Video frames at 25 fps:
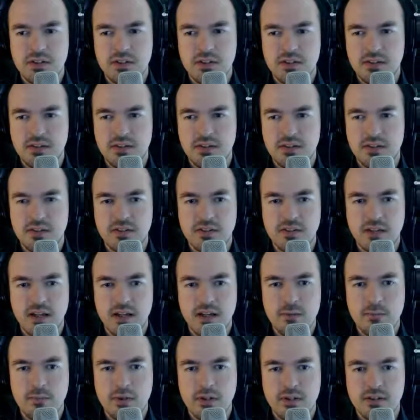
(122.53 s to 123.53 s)
This is the
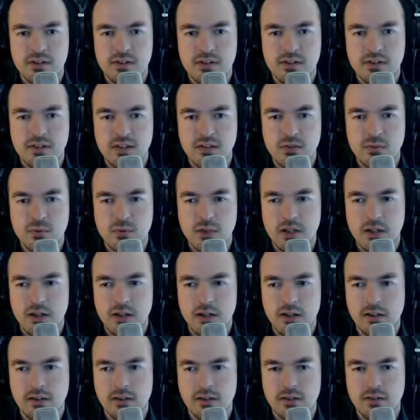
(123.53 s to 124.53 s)
same, but it says we
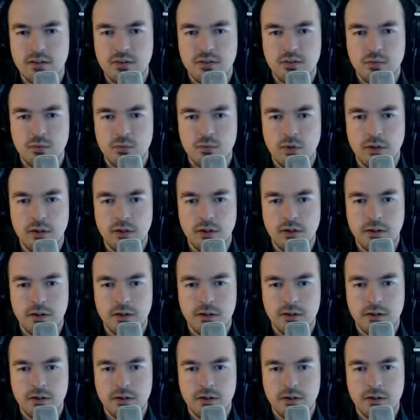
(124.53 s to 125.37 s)
can. That's weird.